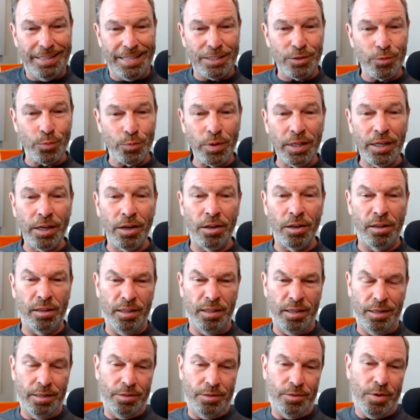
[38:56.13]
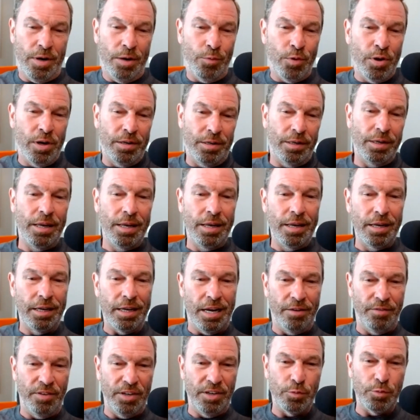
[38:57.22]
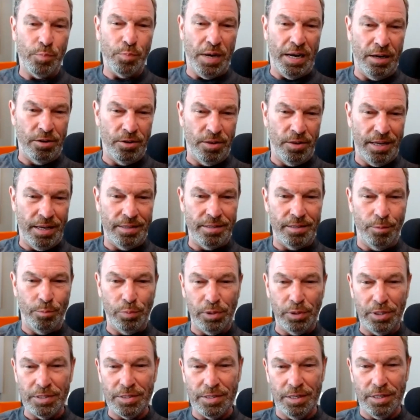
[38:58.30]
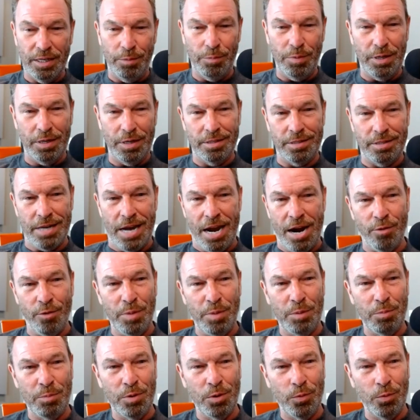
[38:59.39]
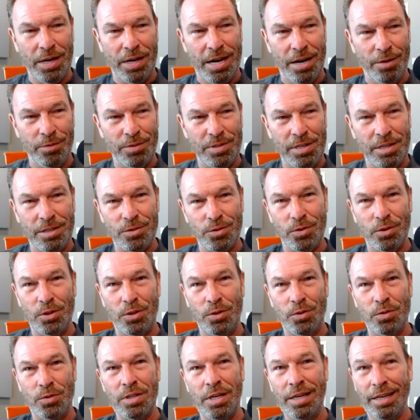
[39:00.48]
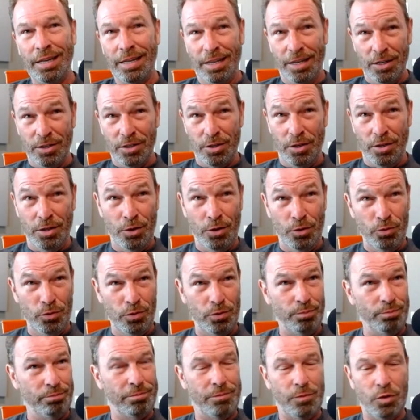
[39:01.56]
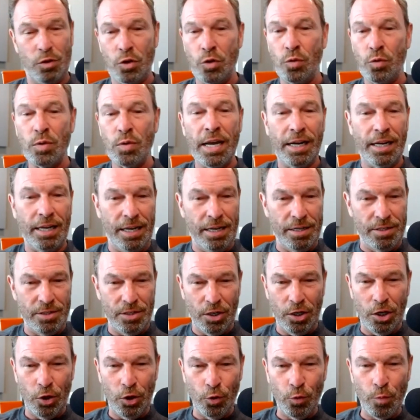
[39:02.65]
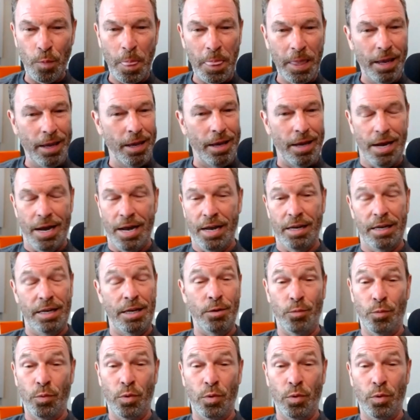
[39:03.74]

That's really all it is. So I wanted to kind of expand on that simplicity, because I remember when I was introduced to those two decades ago, I, it